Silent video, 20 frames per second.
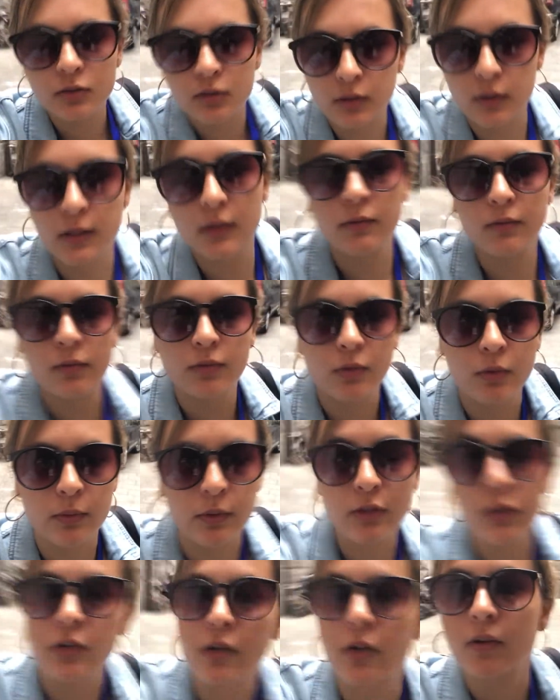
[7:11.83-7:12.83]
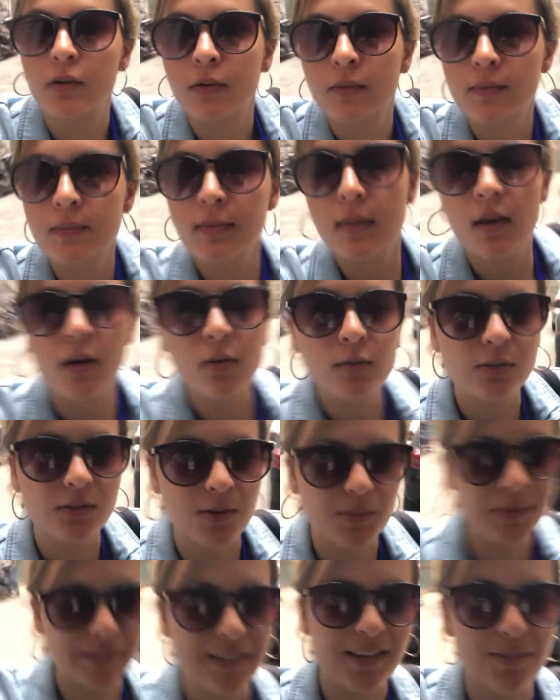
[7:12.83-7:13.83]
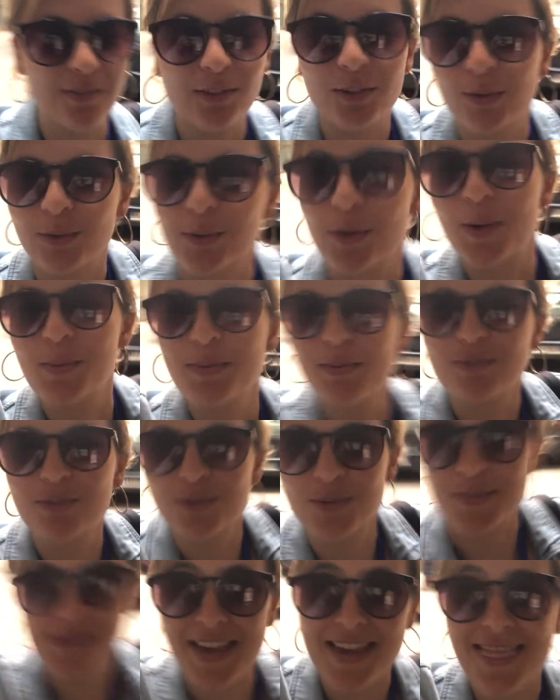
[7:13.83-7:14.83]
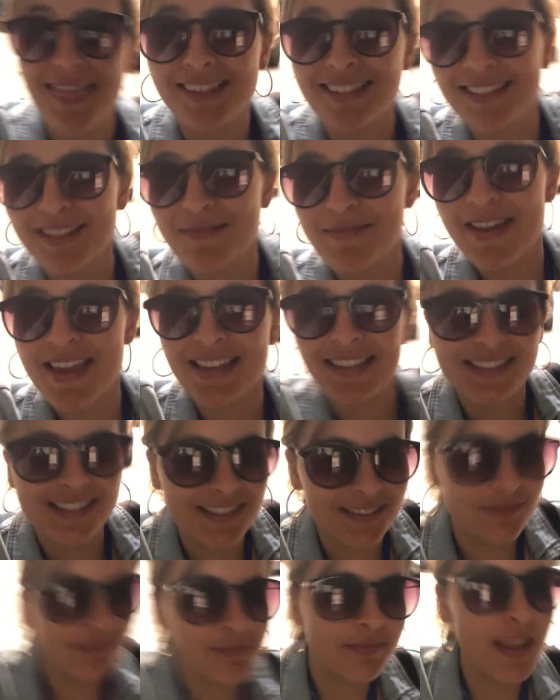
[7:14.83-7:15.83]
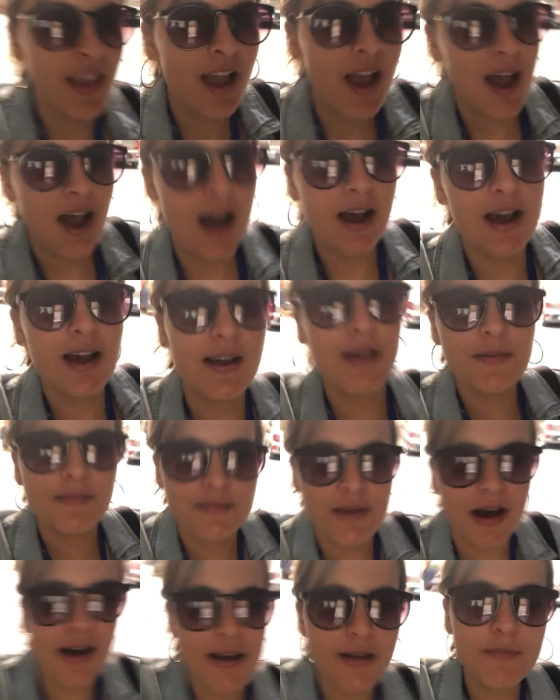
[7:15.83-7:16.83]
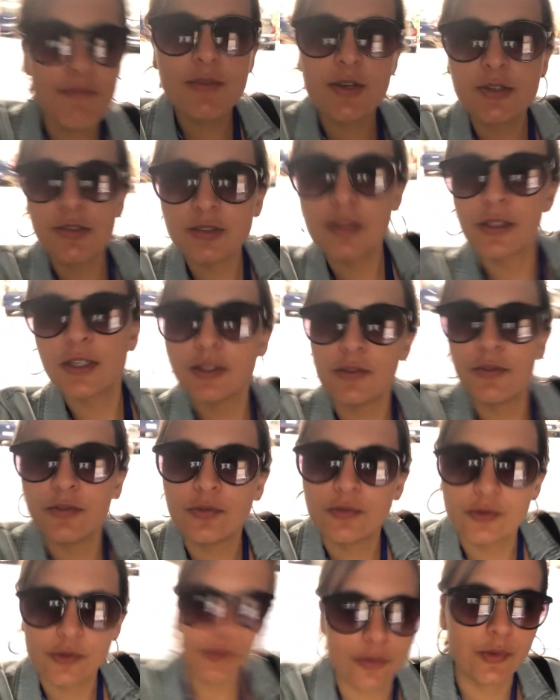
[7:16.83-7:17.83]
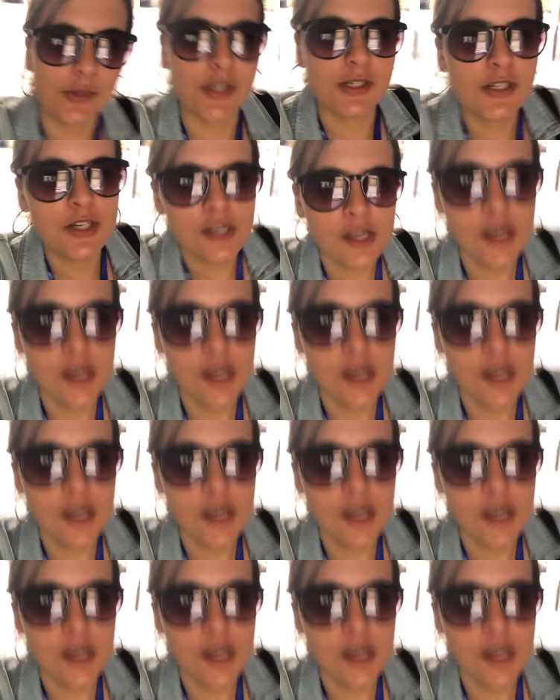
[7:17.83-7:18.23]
looking forward to? Oh, someone's left the door open for me. That's amazing. Um, I'm most looking forward